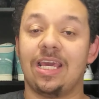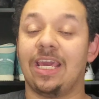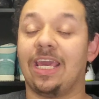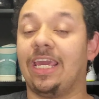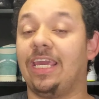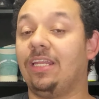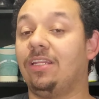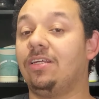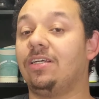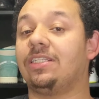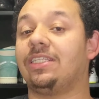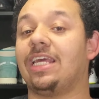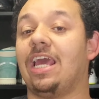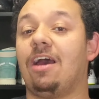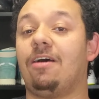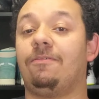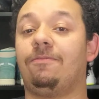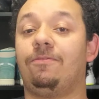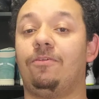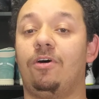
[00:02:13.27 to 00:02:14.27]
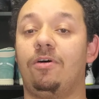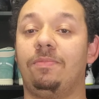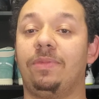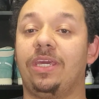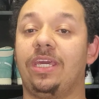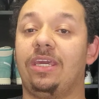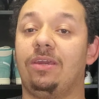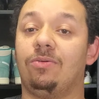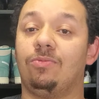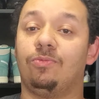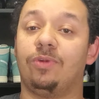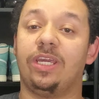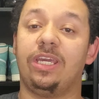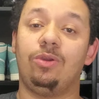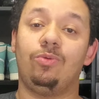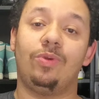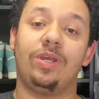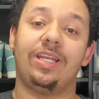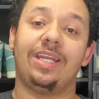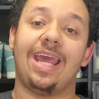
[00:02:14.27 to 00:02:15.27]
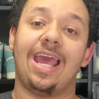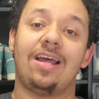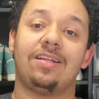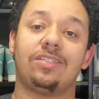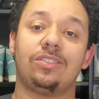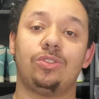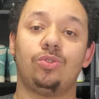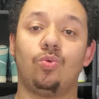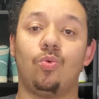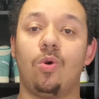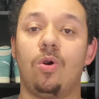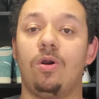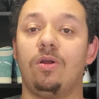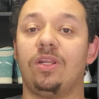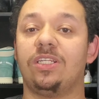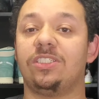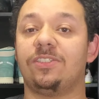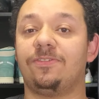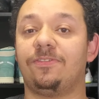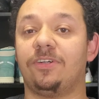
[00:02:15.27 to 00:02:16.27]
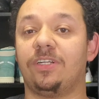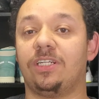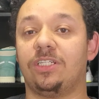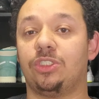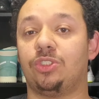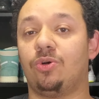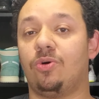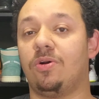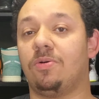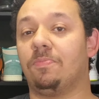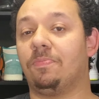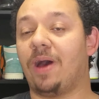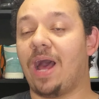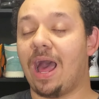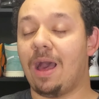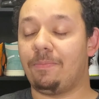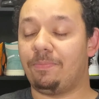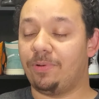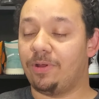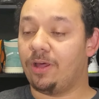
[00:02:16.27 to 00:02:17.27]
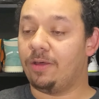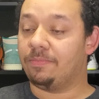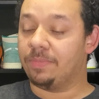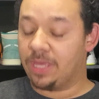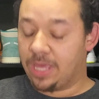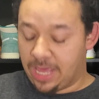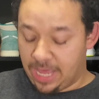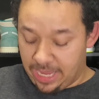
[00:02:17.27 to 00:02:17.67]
He looked out for me when he went down to New Orleans for the Jordan pop-up.